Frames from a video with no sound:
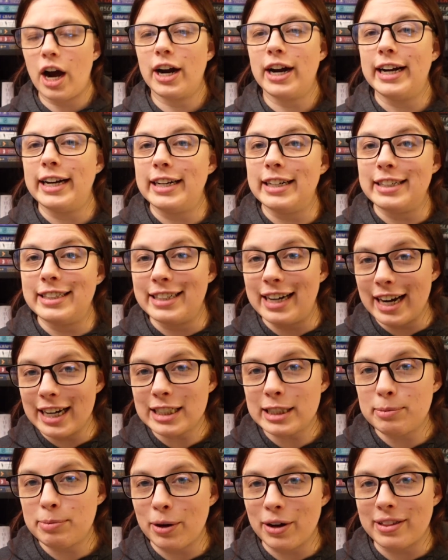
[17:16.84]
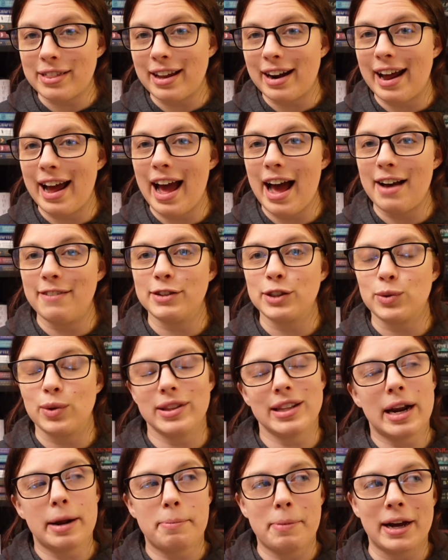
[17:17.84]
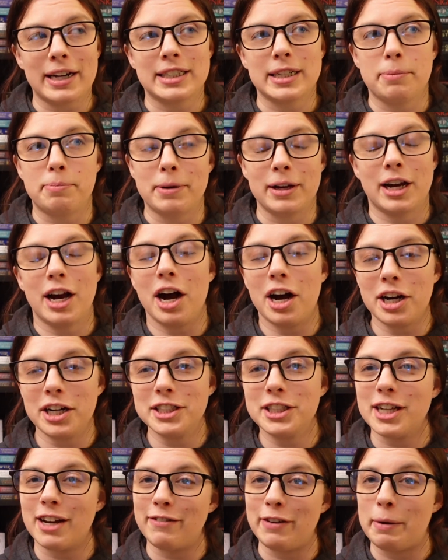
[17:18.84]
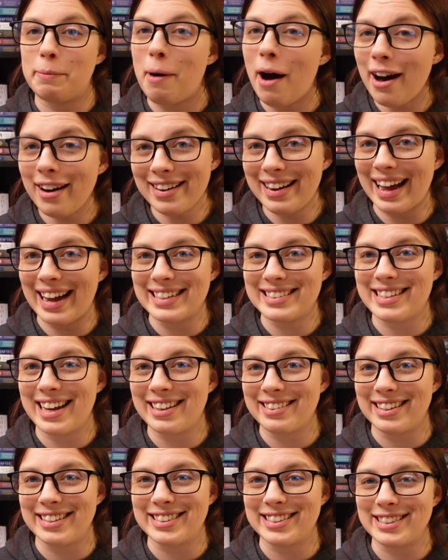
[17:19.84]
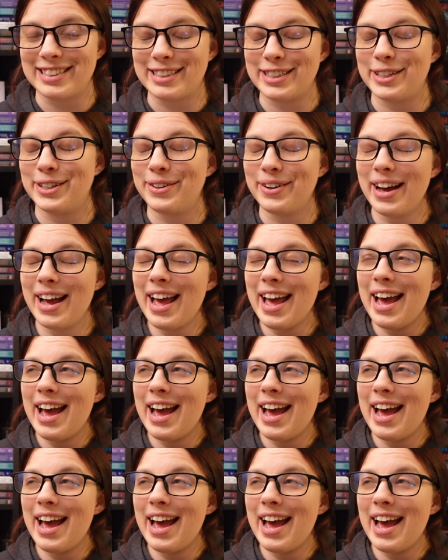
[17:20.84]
All right, next book that I have is one that I picked up because of a podcast I listened to,